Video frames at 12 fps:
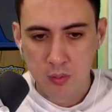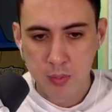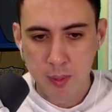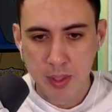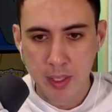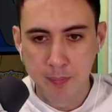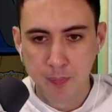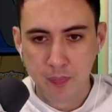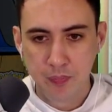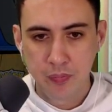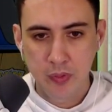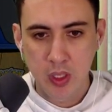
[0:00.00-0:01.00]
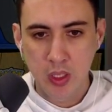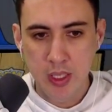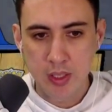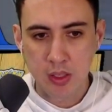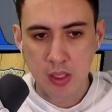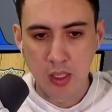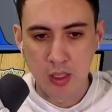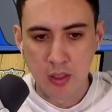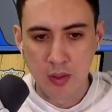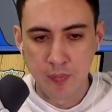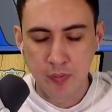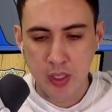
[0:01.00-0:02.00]
My bad. Let's
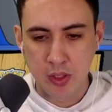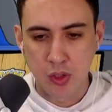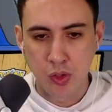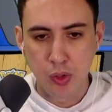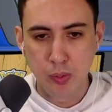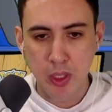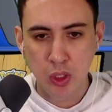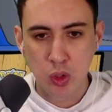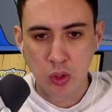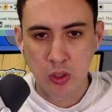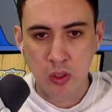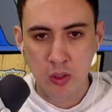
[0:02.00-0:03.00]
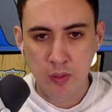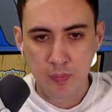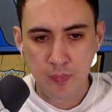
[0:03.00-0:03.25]
zooming draw.